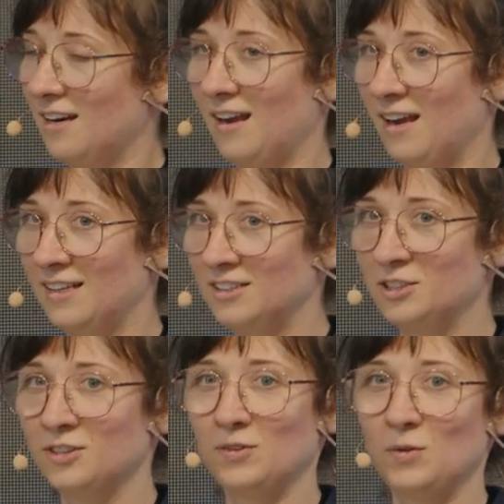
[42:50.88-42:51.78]
And
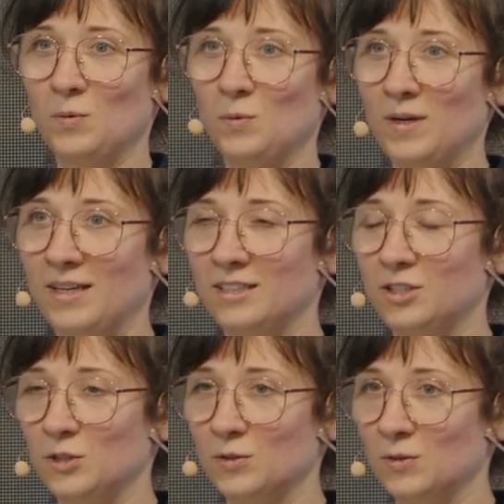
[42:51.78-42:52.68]

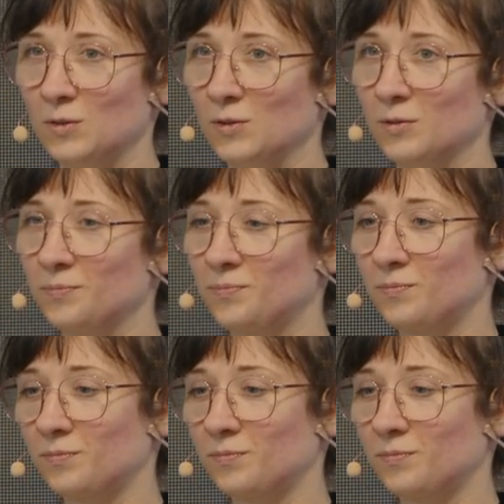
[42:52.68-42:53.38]
when you